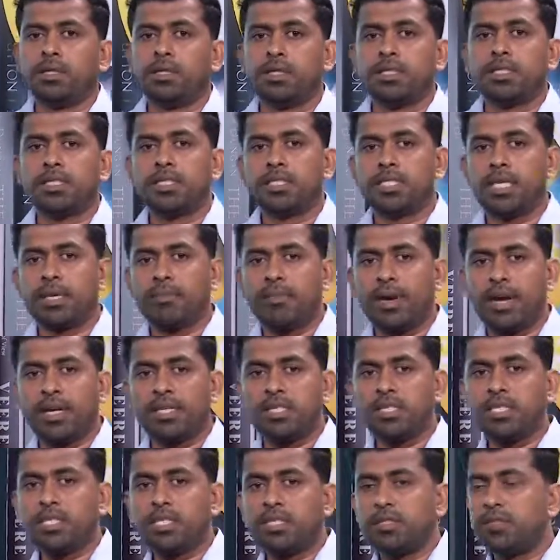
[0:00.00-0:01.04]

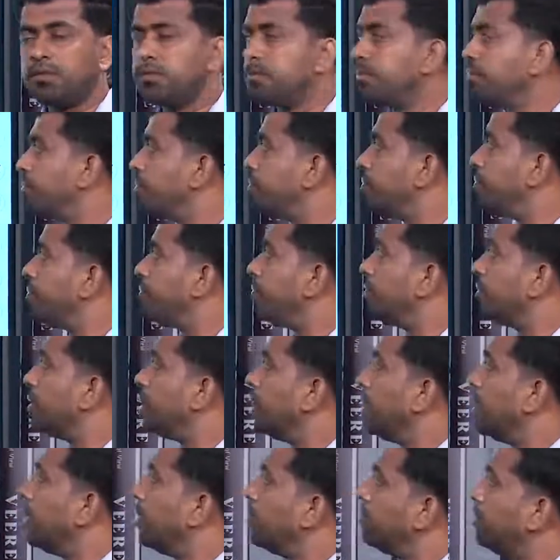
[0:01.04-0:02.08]
cement.
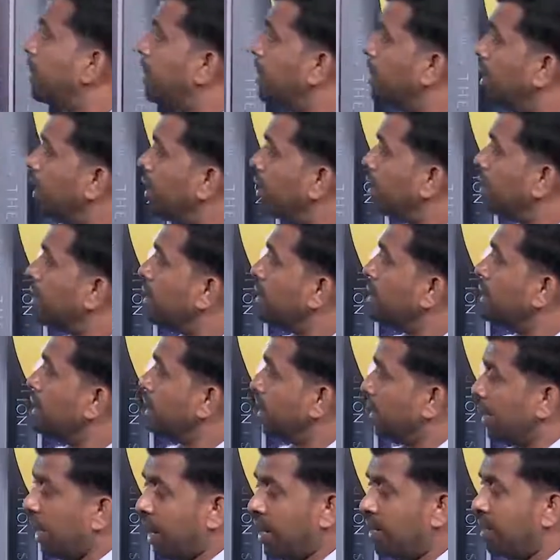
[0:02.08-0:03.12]
But here
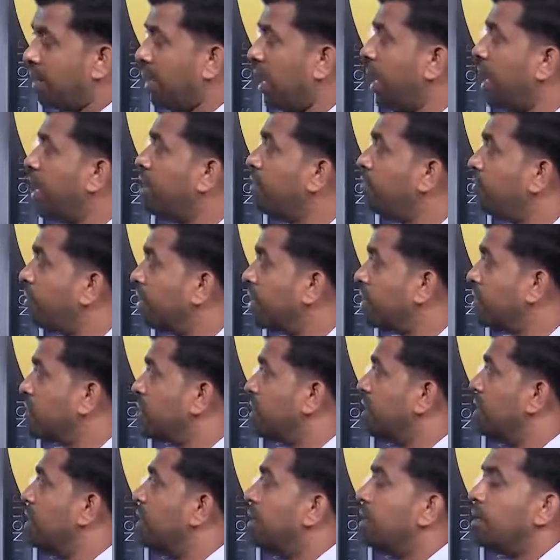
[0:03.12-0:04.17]
canned fish,
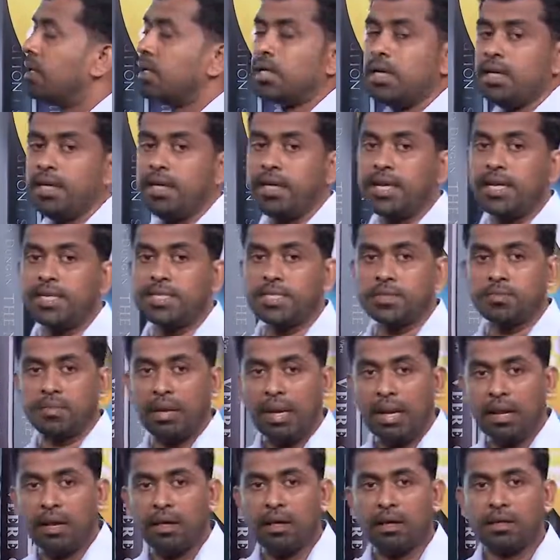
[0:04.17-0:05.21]
condensed
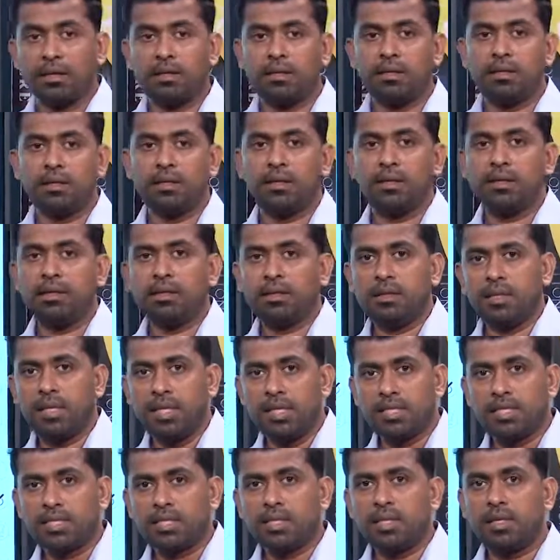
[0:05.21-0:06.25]
milk,
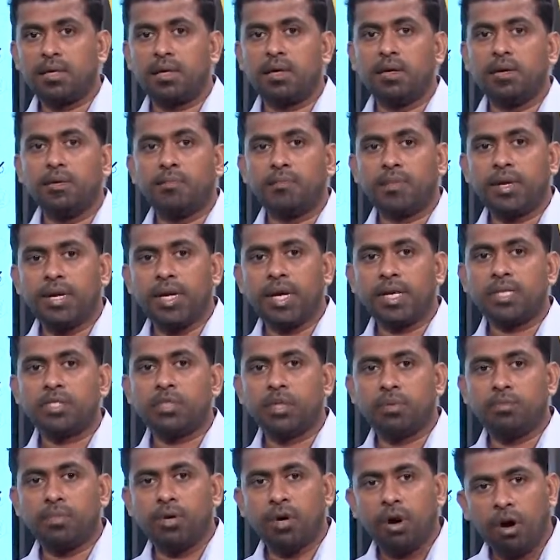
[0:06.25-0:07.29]
these products
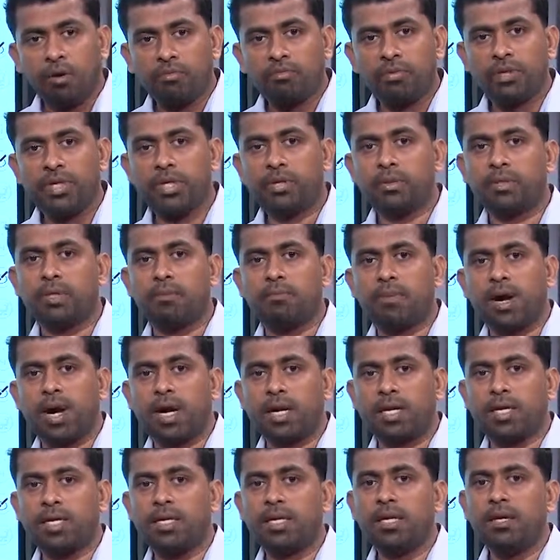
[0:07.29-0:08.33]
should be offered to the
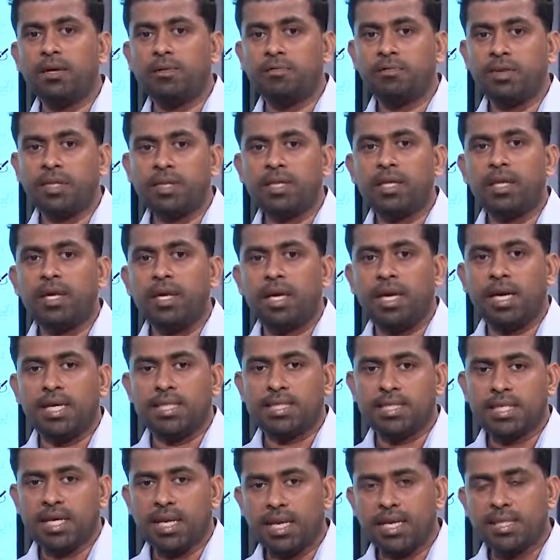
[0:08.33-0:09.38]
market with
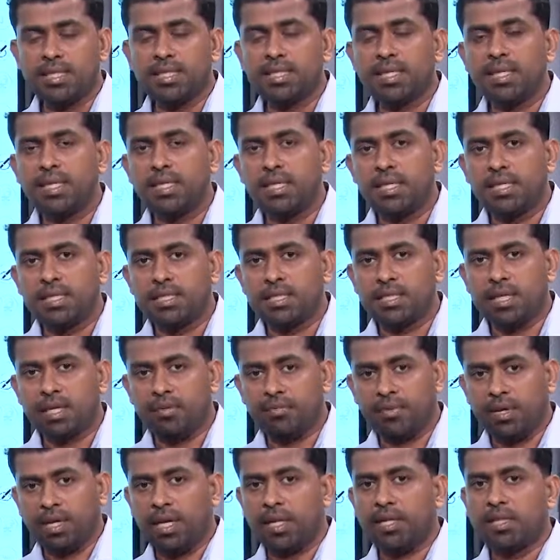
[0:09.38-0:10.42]
SLS
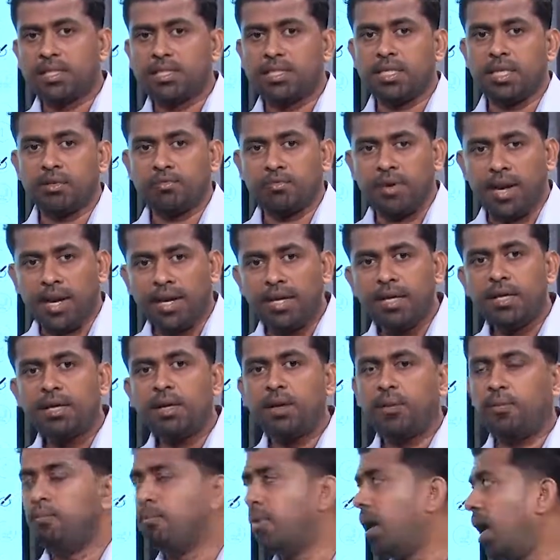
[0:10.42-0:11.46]
certified
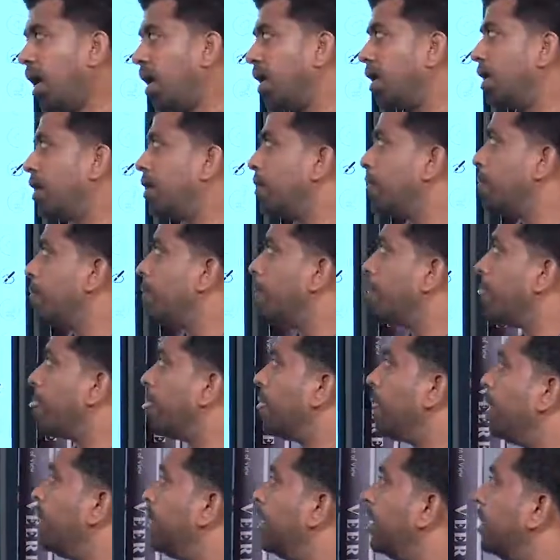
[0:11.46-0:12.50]
mark.
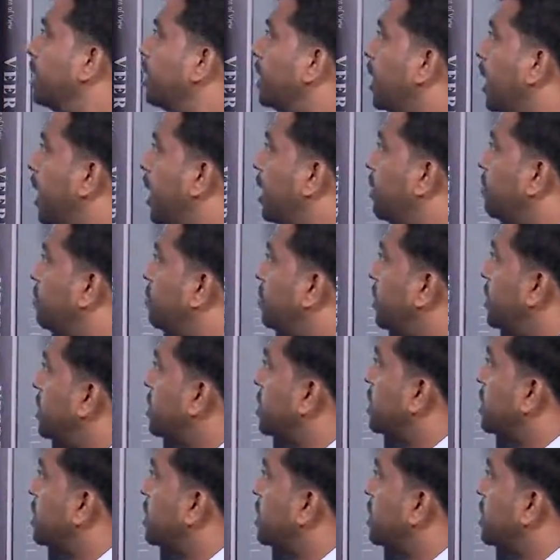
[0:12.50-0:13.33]
Canned fish,